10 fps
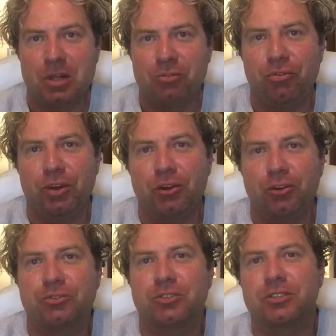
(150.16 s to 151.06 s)

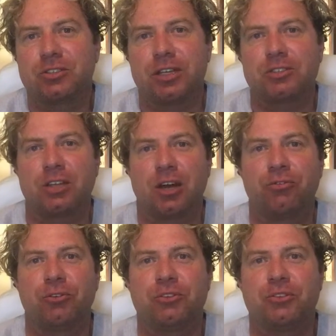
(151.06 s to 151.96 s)
Fear of success
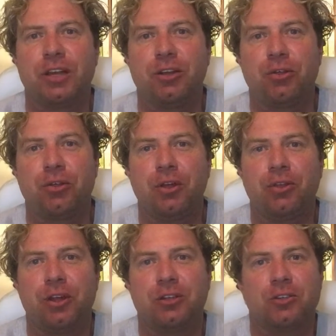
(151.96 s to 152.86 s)
sufferers tend to think
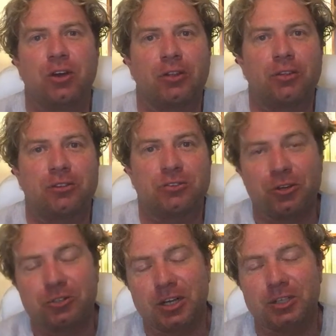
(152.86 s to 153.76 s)
things like there's
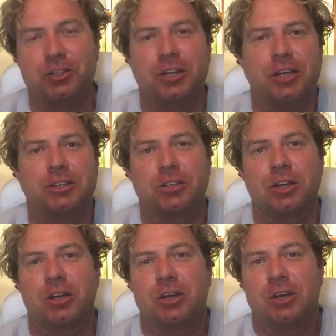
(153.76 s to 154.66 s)
no such thing as
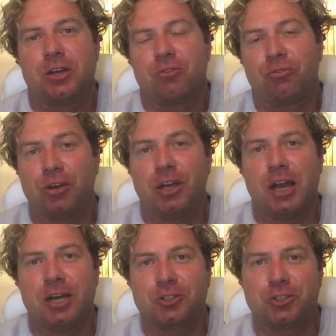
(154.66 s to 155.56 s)
a free
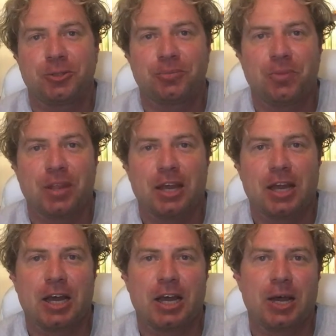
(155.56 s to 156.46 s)
lunch,
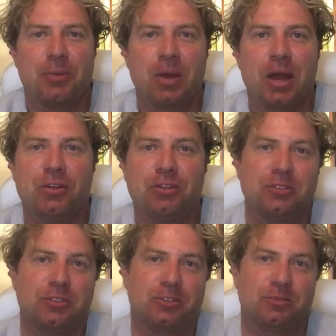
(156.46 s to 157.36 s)
and
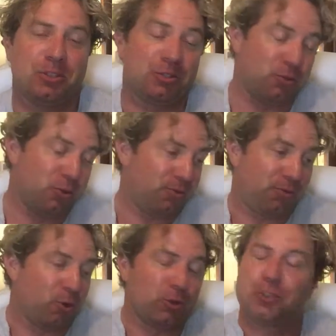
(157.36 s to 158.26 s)
this good
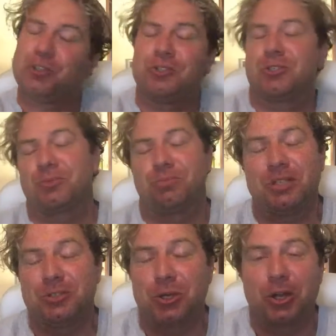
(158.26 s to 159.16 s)
fortune just
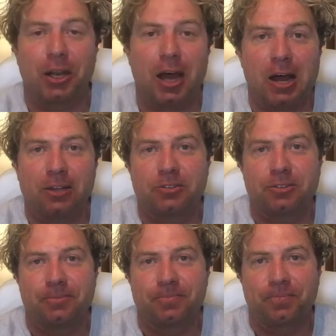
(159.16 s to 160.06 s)
isn't going to last.